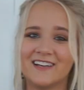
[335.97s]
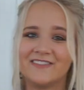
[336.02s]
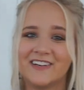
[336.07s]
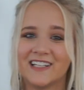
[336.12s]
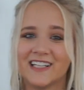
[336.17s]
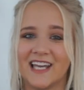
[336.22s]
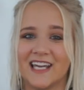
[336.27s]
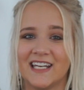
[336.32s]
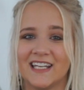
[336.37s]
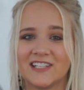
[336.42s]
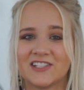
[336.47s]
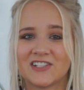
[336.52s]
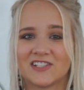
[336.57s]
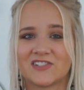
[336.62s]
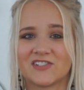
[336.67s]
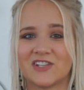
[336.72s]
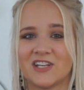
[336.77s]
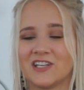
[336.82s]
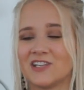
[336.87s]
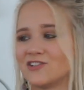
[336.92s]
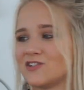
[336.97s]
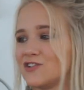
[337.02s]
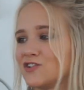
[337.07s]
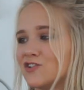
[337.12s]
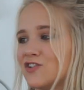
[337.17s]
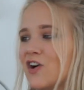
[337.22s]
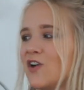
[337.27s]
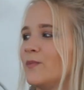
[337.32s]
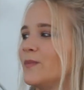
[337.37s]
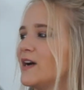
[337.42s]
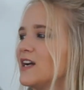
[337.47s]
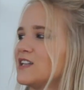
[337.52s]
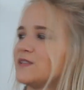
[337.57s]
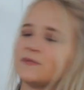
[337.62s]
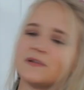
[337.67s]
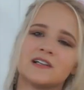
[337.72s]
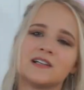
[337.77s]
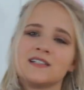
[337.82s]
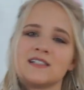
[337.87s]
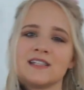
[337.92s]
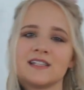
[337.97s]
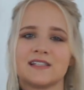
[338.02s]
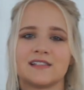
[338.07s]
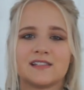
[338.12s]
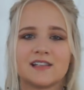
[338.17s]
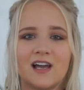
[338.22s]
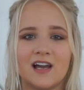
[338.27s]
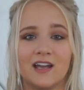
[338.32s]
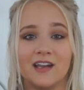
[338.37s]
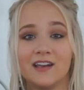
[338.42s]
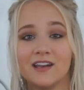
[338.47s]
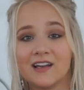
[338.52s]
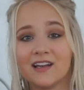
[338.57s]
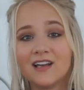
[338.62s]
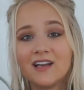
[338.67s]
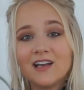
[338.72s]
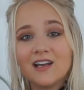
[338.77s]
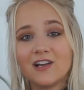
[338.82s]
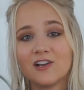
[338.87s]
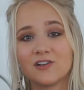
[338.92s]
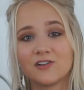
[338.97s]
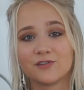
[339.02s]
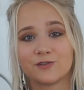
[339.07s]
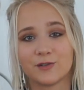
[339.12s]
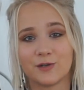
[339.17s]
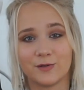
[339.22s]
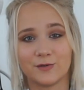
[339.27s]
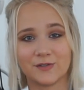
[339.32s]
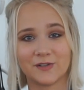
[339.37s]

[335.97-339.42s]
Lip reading: And my lighting just changed so much because of the sun. So